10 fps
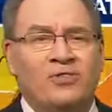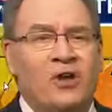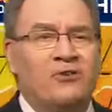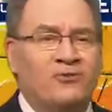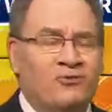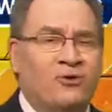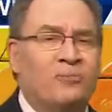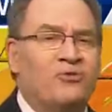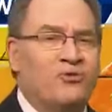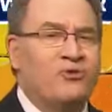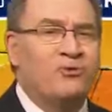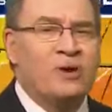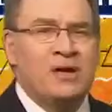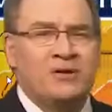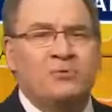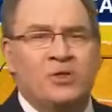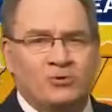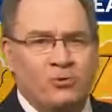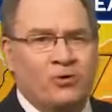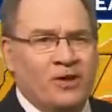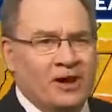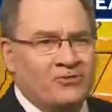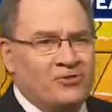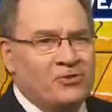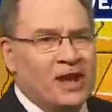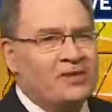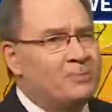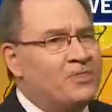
and thunderstorms too as we look toward the next few days.